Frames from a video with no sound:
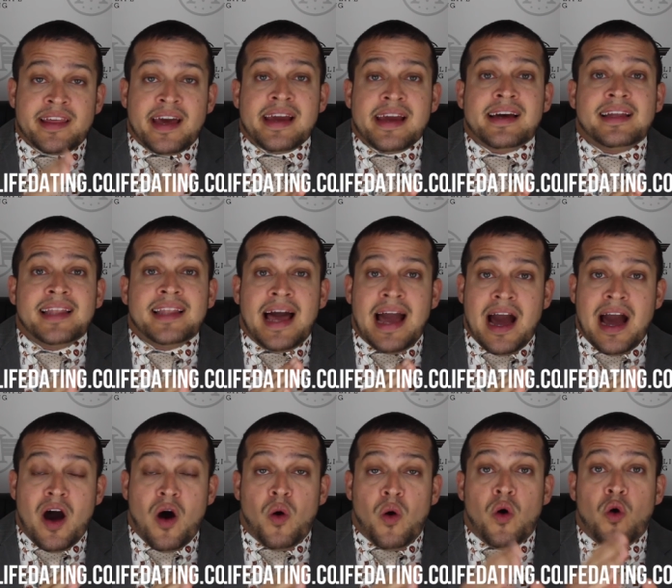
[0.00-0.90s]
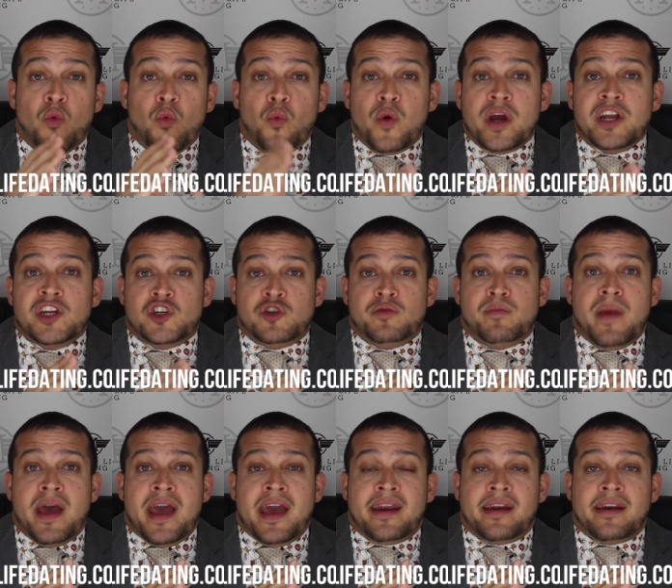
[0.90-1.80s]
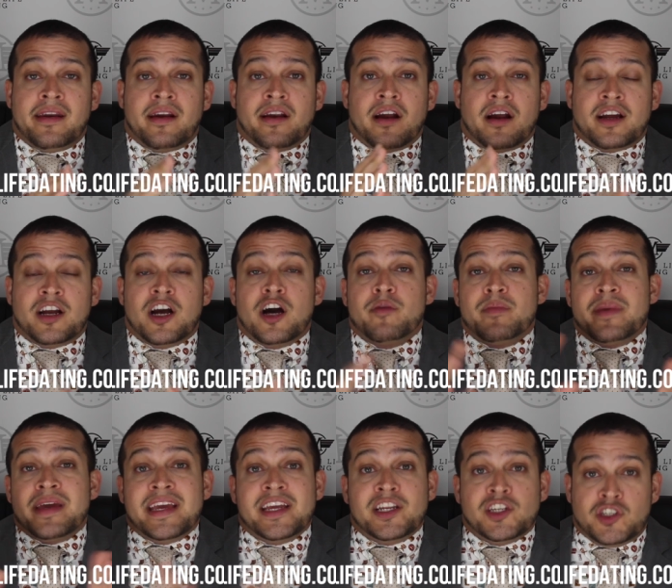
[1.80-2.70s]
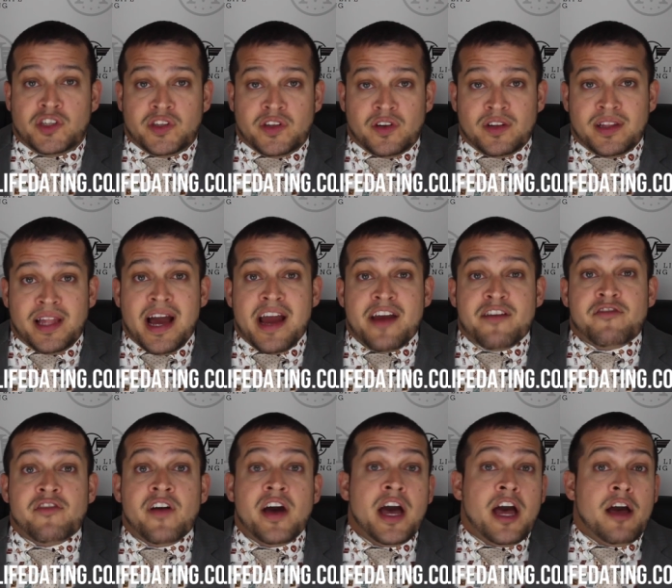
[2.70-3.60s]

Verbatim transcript: They allow which men come into their life,